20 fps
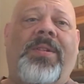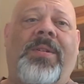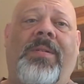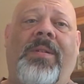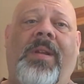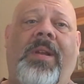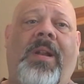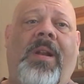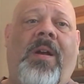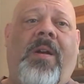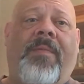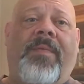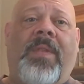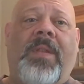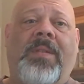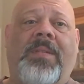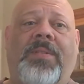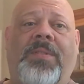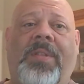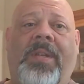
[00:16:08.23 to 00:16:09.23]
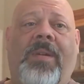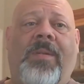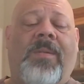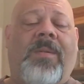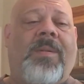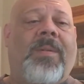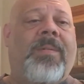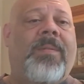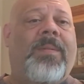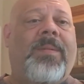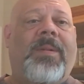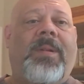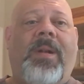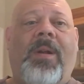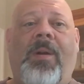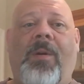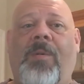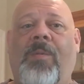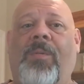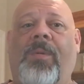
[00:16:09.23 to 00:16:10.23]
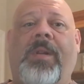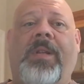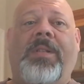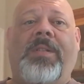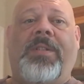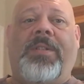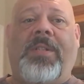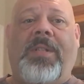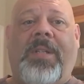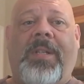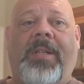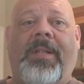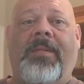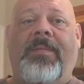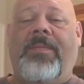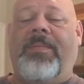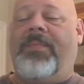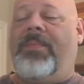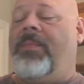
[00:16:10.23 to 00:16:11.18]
you can get off this joker, holy shit.